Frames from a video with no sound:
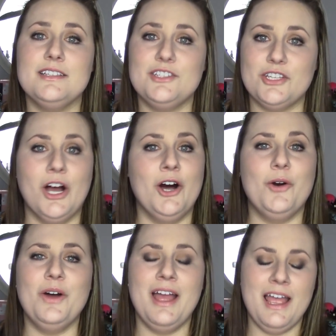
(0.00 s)

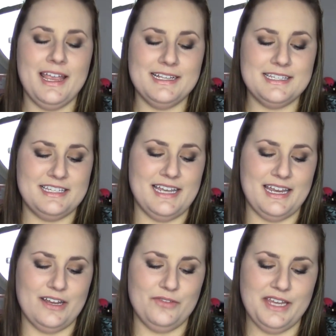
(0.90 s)
So
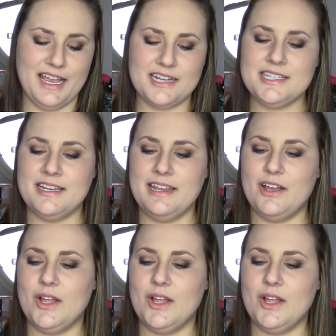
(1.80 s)
instead of the accent nail,